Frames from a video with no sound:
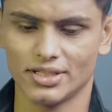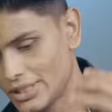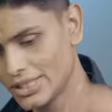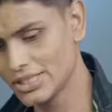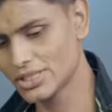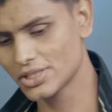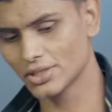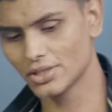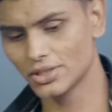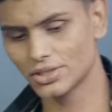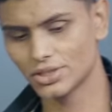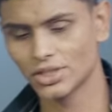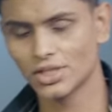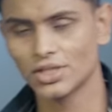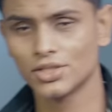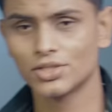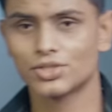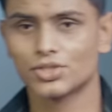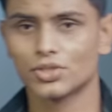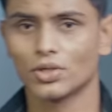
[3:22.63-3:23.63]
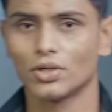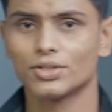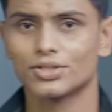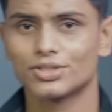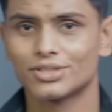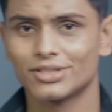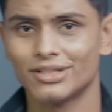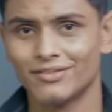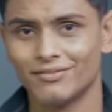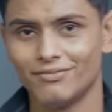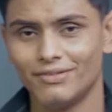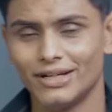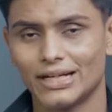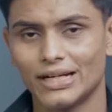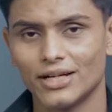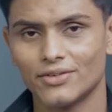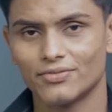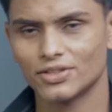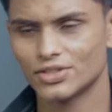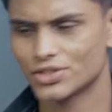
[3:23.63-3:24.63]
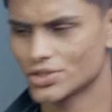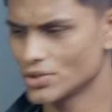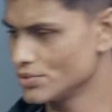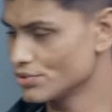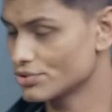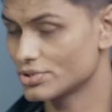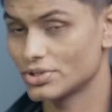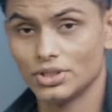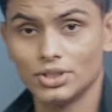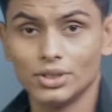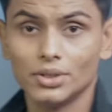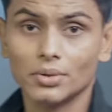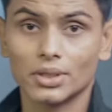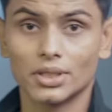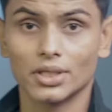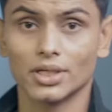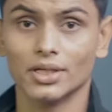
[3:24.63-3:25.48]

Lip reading: T-shirts, shorts, weightlifting shoes, you are